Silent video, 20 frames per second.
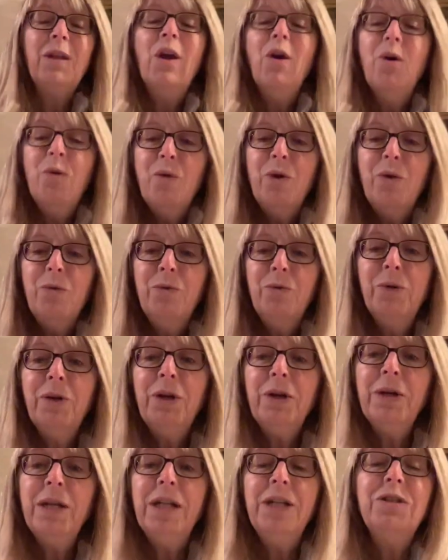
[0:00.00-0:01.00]
Well, we're
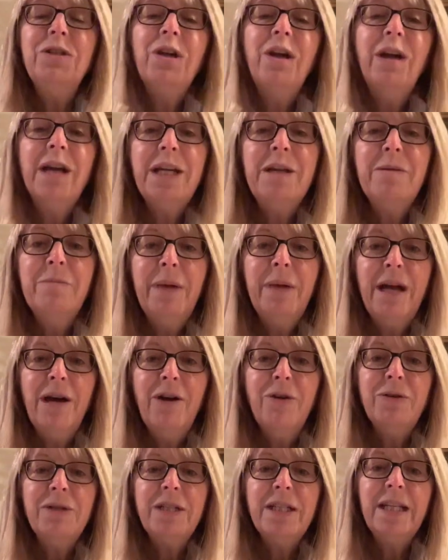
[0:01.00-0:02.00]
going to talk
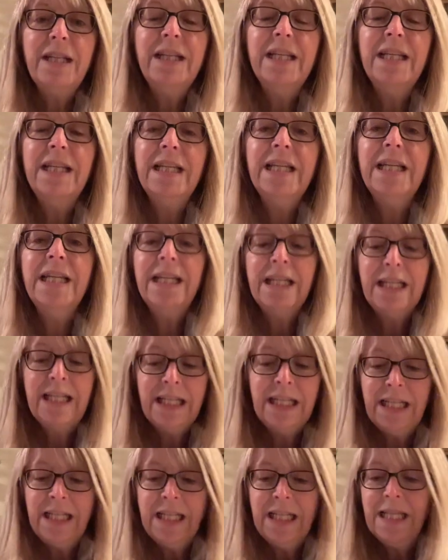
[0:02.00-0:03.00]
about
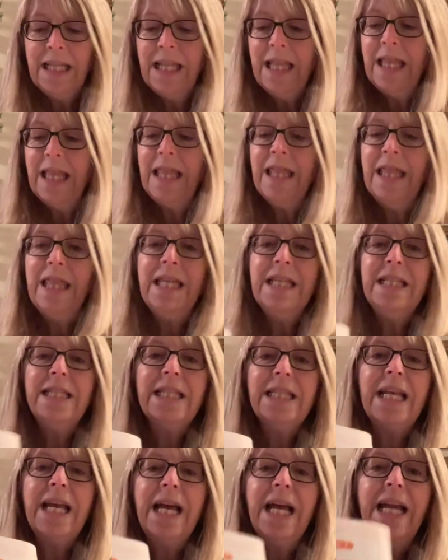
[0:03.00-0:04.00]

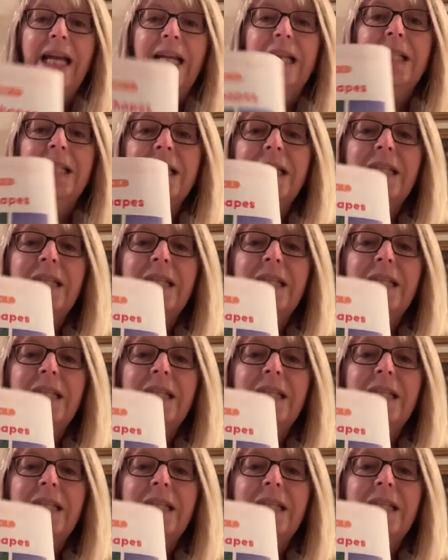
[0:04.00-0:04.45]
this kind